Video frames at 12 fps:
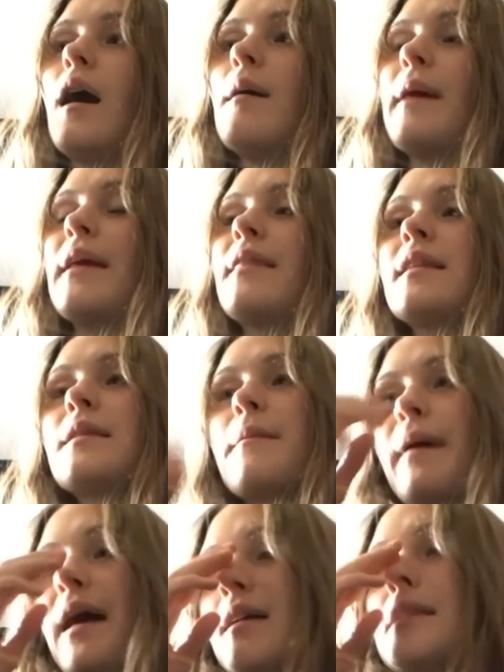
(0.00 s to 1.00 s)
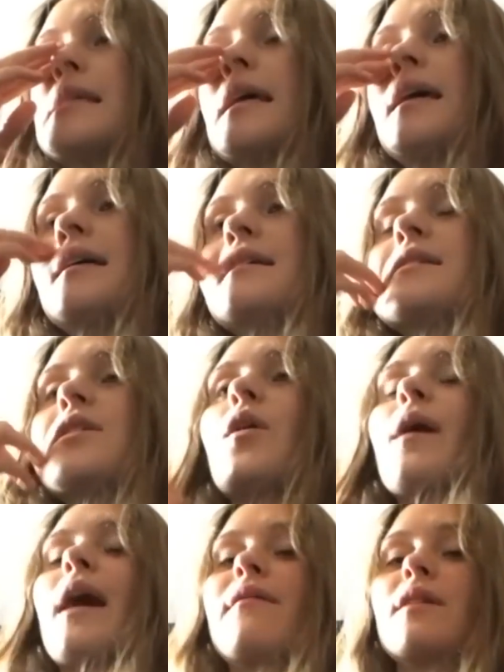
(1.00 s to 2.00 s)
um, i think the balance is you
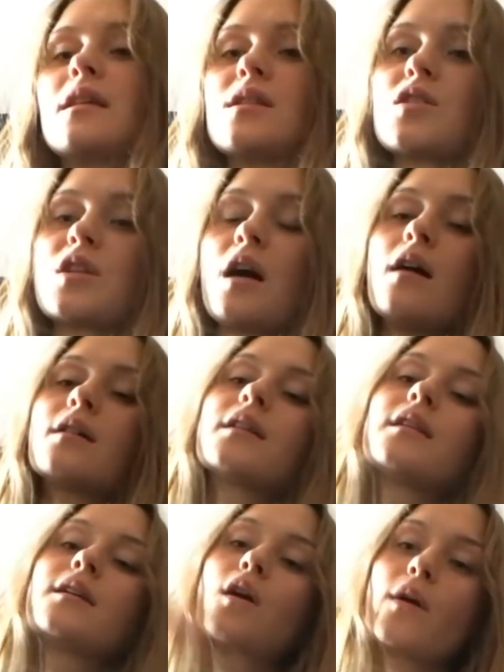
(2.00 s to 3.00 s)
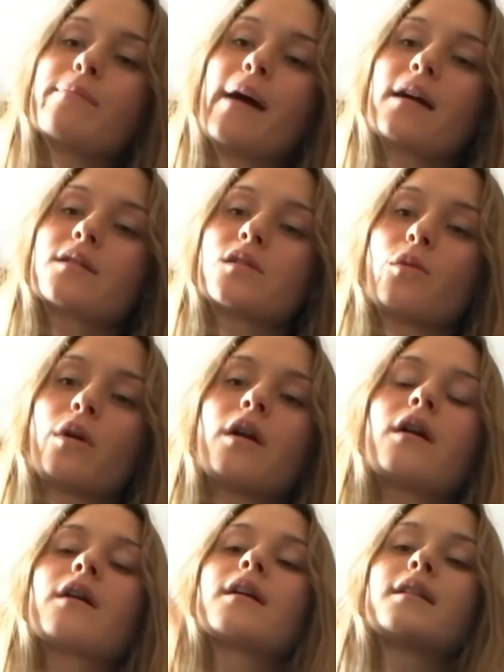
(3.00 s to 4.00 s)
know having this chunk and then going back to
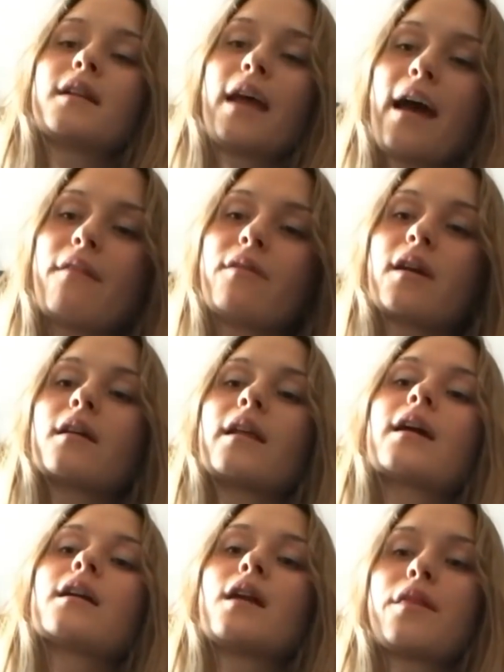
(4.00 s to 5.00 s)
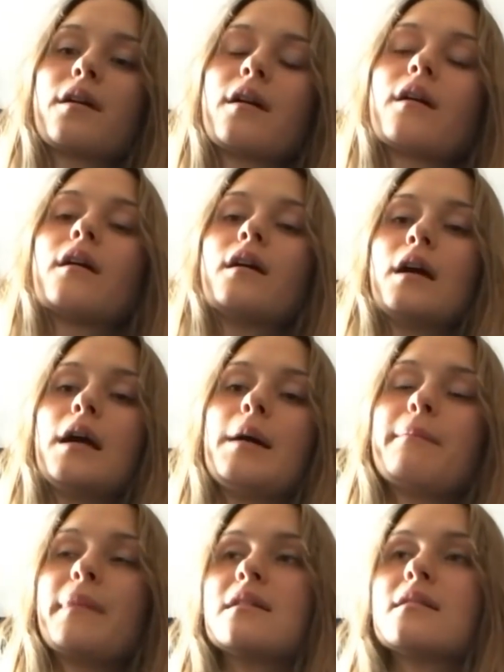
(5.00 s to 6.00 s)
work and then having like another
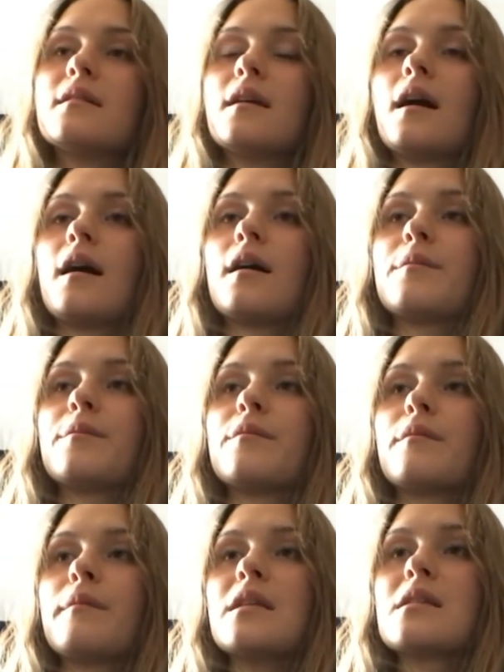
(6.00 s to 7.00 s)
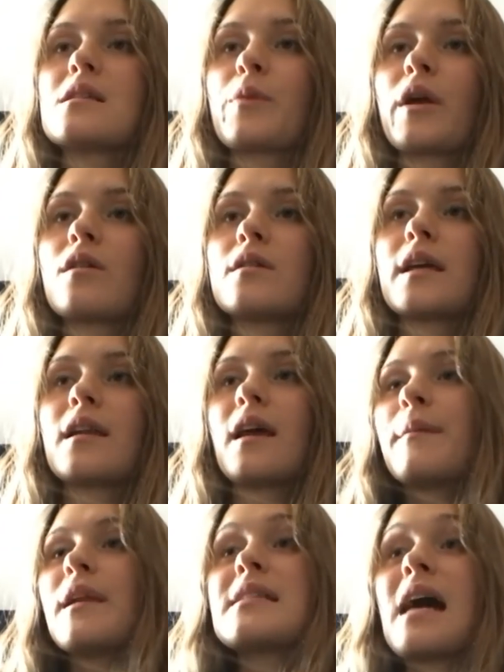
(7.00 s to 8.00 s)
meet um, sprinkled in i
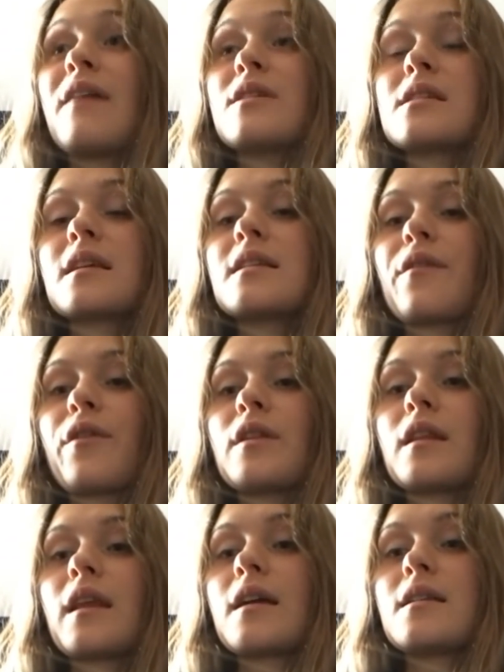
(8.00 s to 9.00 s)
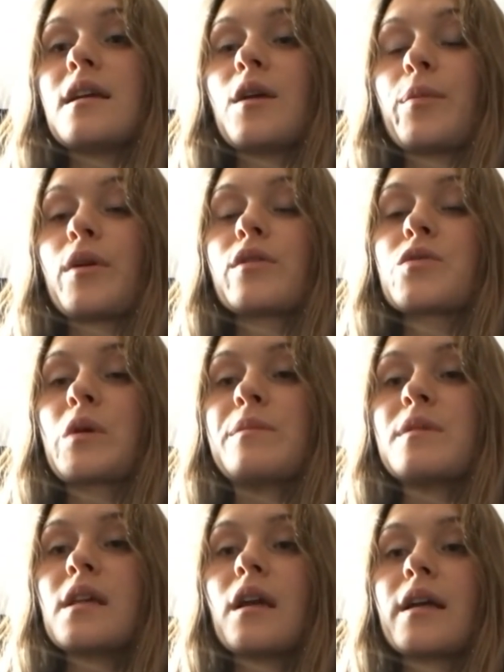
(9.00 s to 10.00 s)
mean it's obviously different than like a tier pro
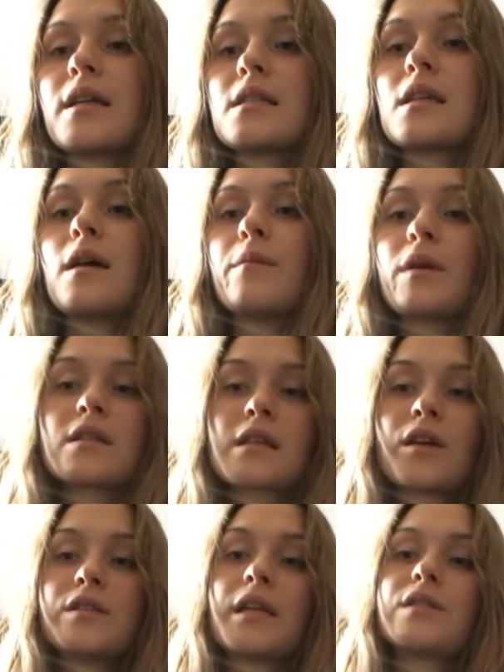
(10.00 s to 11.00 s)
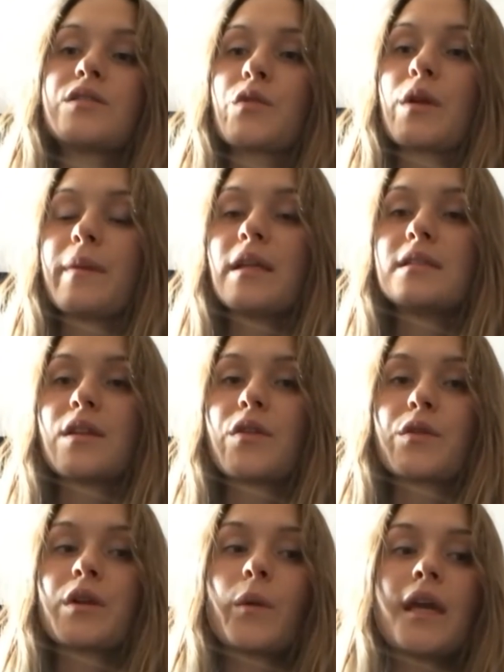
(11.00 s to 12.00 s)
swim series because like you said it's three meets in
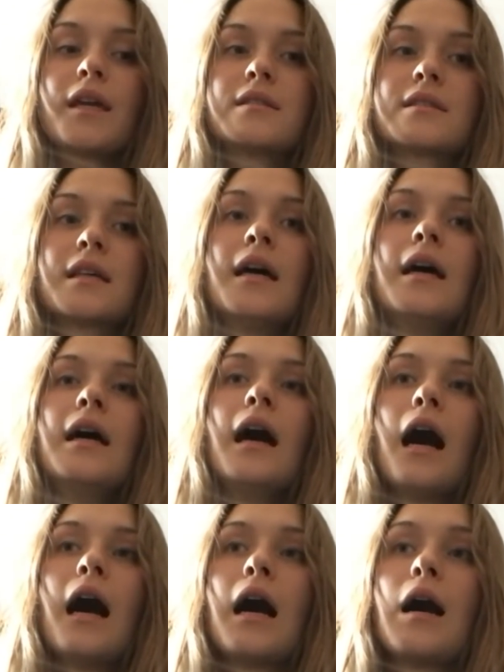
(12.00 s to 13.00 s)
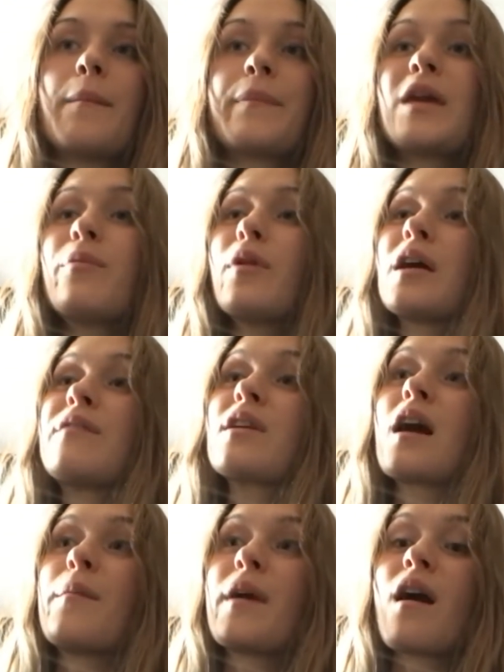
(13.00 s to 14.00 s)
three weeks um, people are even
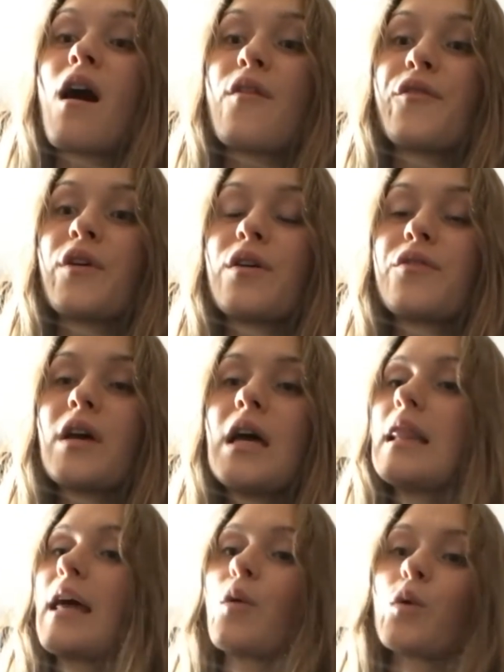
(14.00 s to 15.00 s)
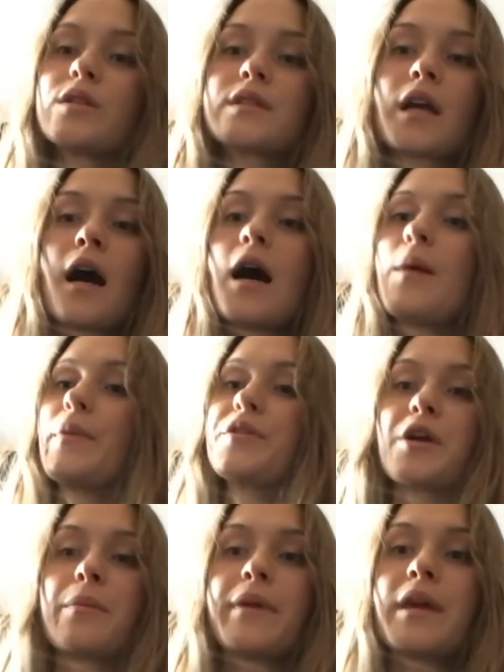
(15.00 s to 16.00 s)
coming off of like World Cup and
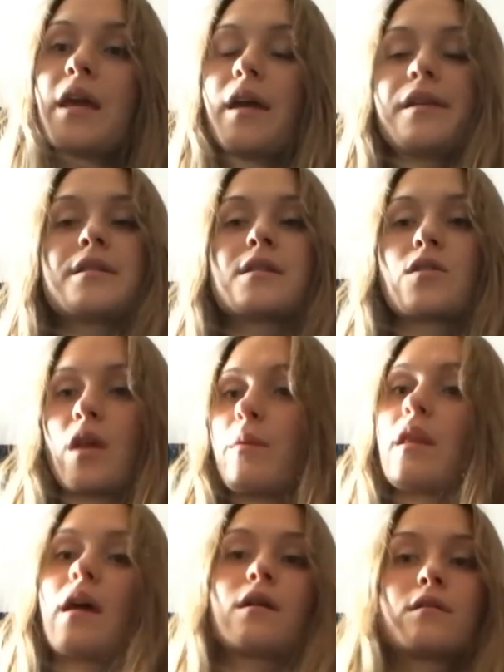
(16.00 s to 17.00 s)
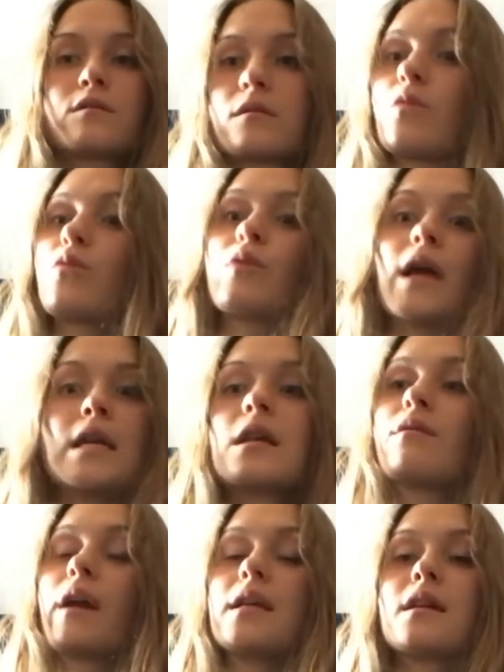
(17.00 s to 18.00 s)
Europeans. So they've been like
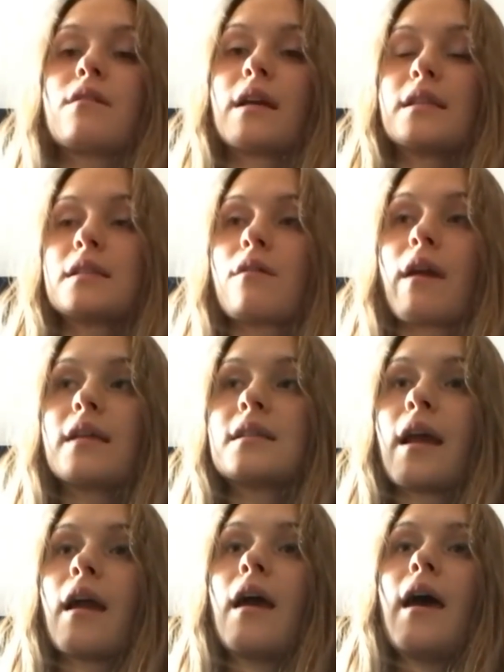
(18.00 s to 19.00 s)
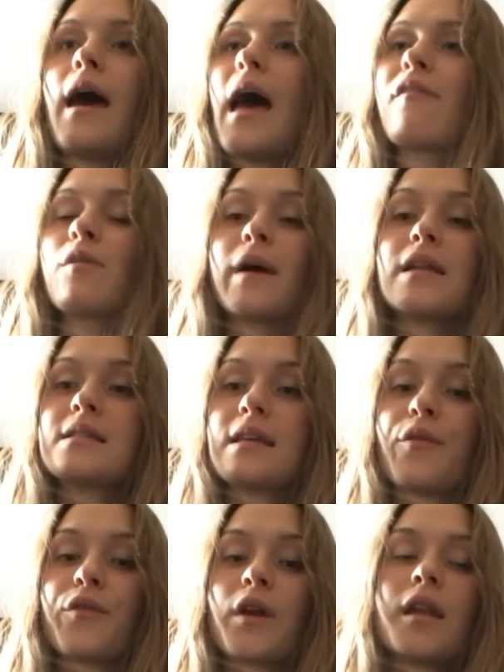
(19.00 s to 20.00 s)
racing, racing, racing, racing. Everybody's
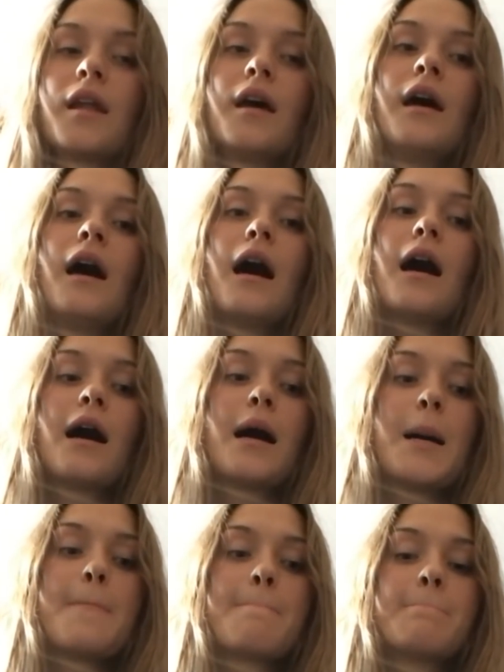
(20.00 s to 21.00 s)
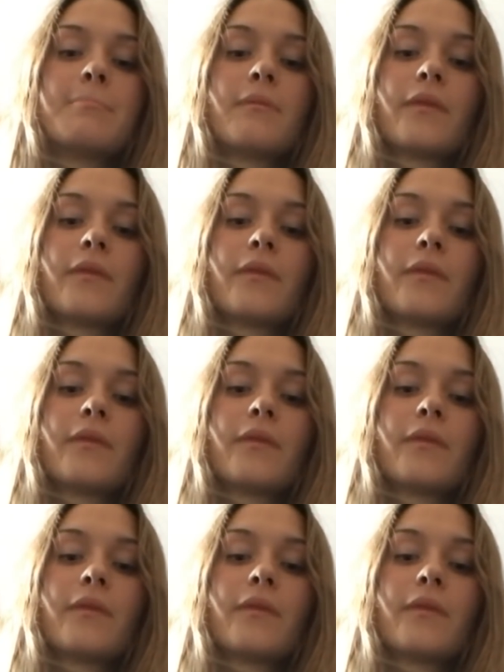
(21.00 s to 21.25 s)
different. Um,